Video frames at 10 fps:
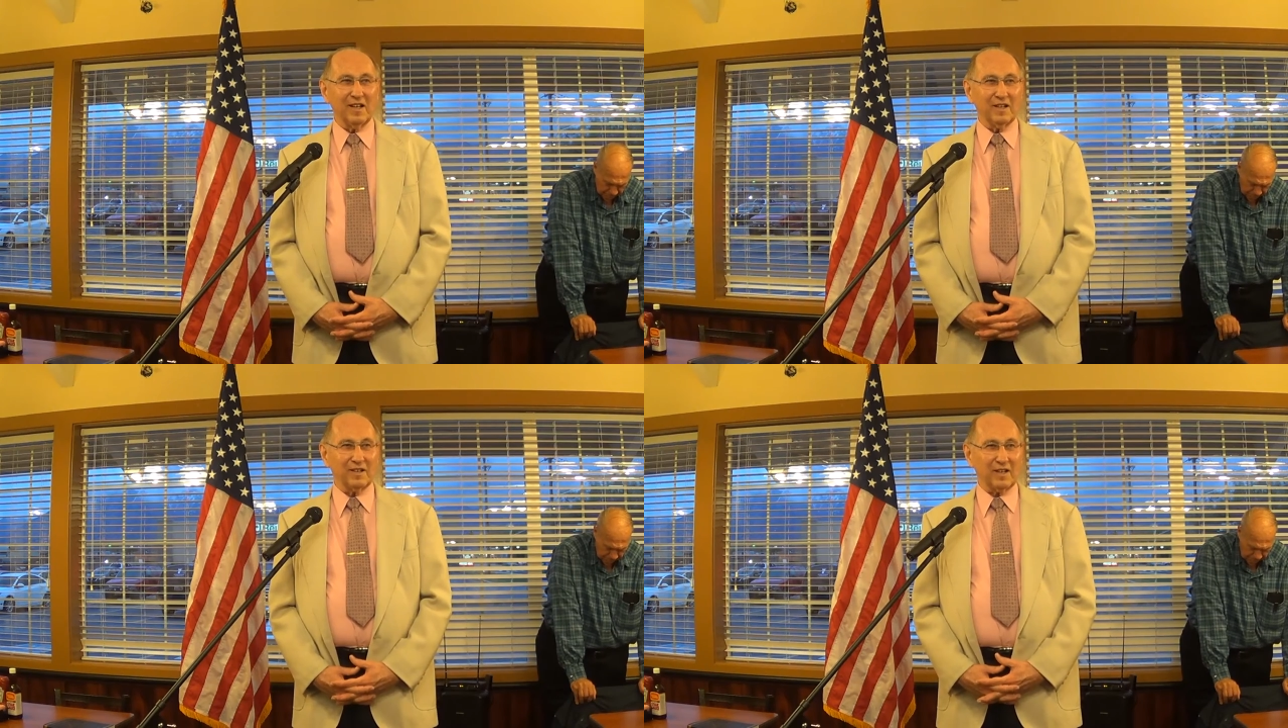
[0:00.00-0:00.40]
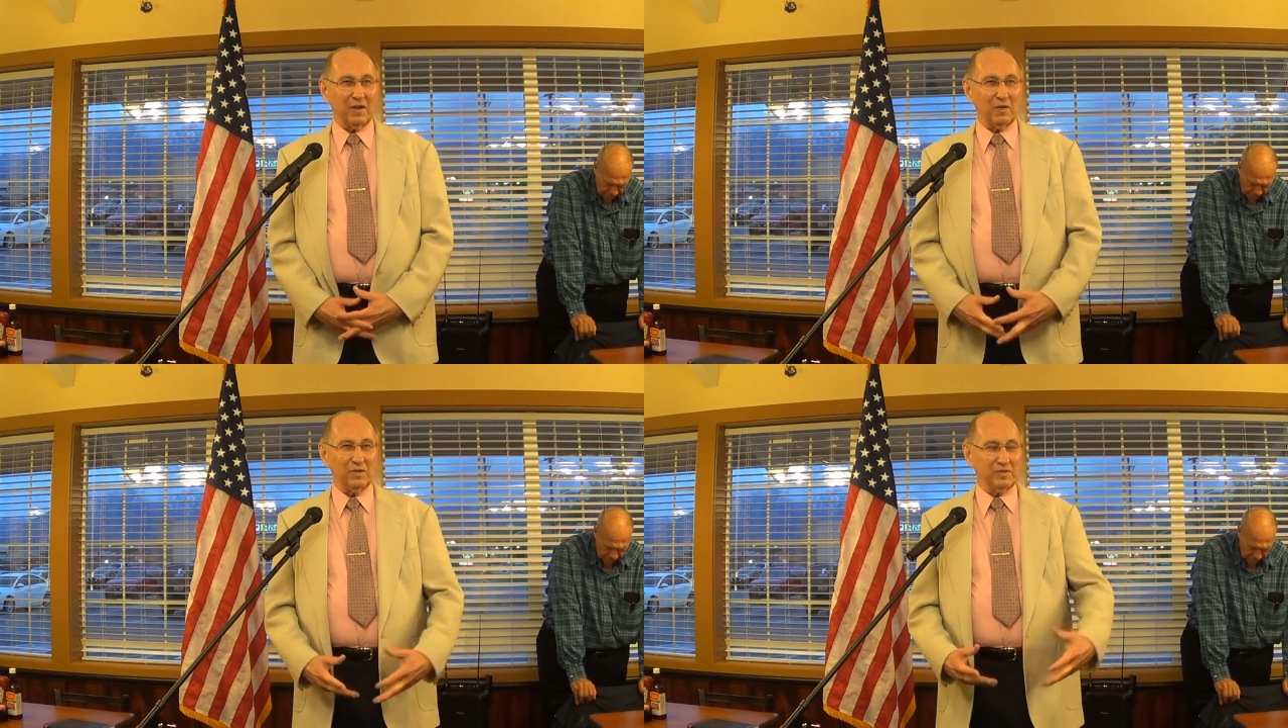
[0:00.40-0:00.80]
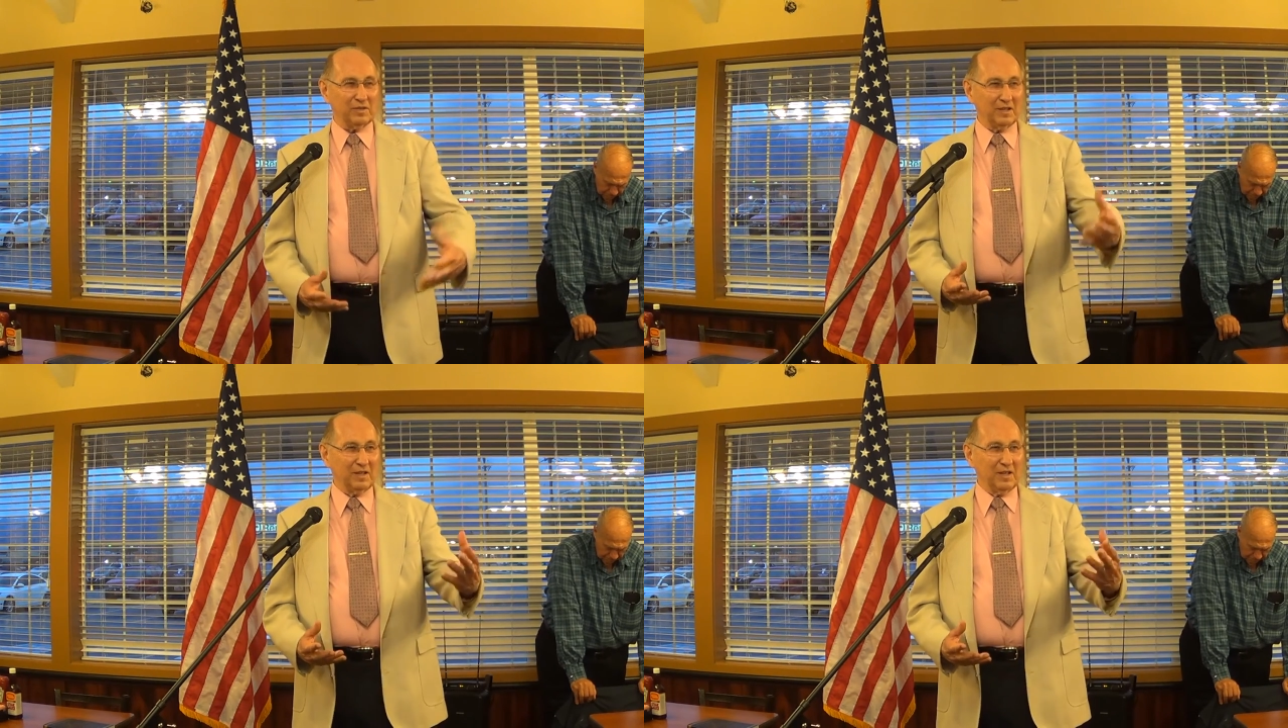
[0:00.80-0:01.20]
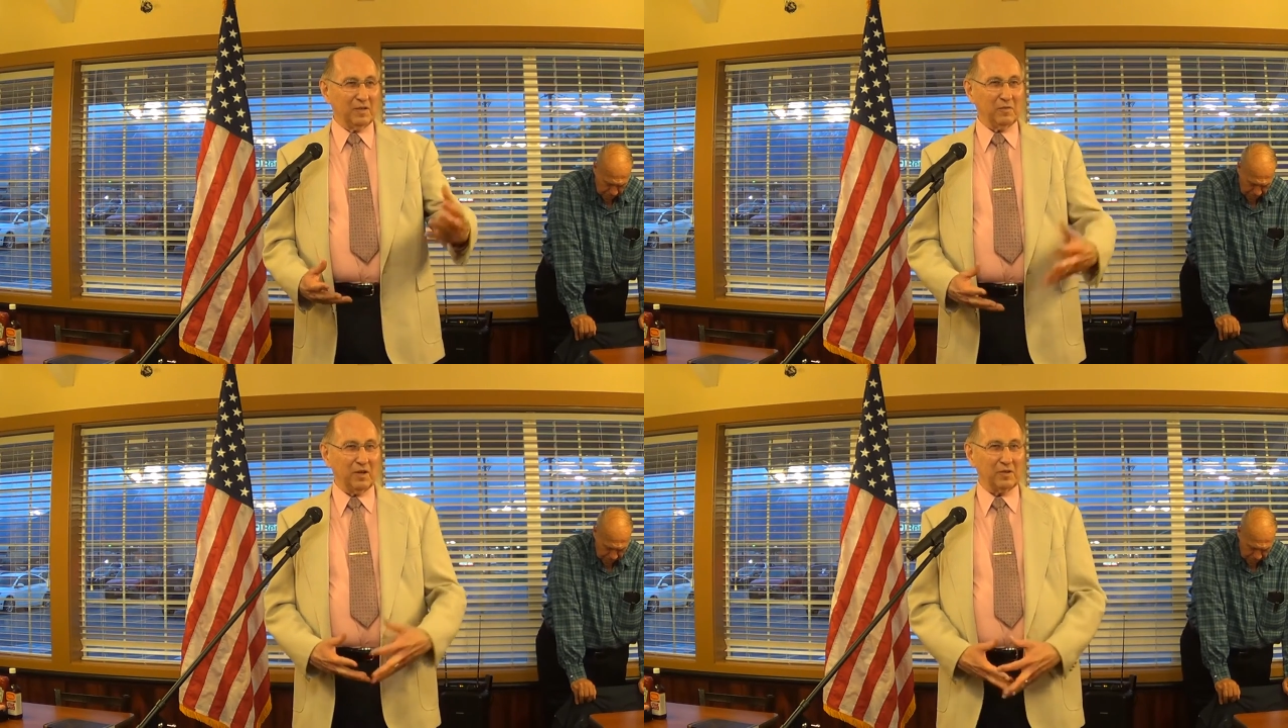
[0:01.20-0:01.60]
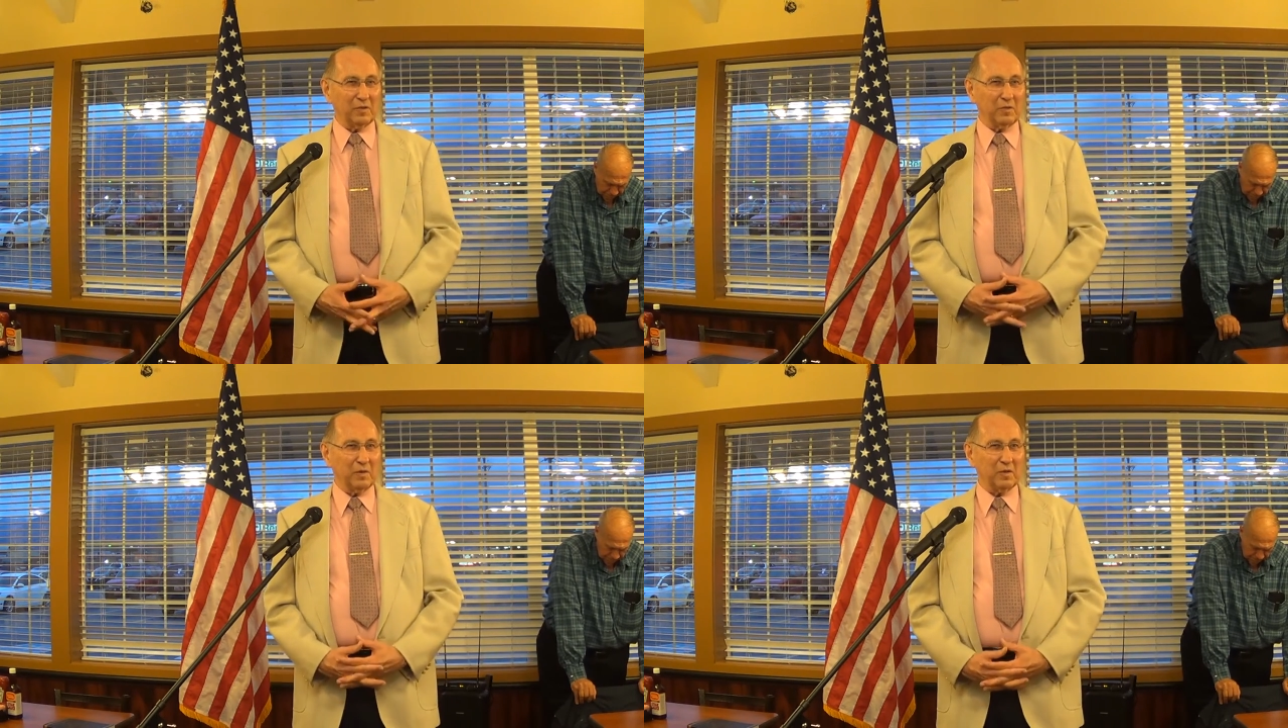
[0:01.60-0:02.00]
and look how well
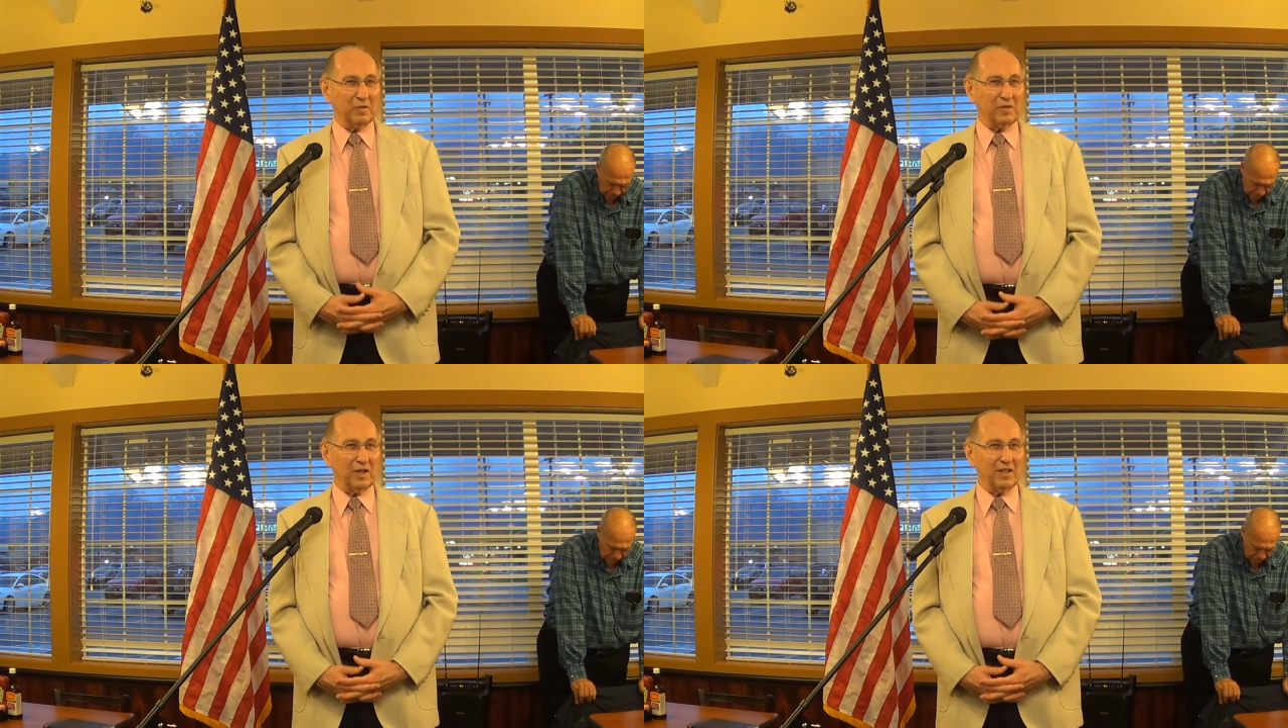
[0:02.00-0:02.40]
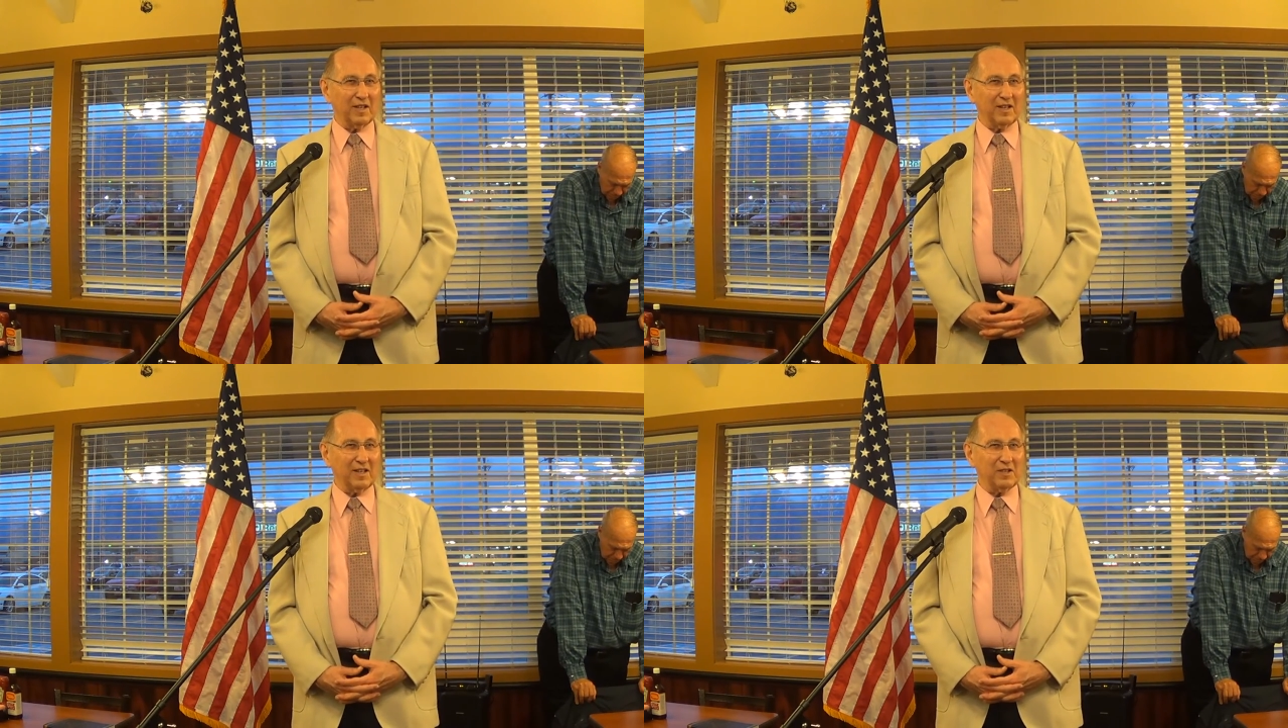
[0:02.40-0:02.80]
you women have done.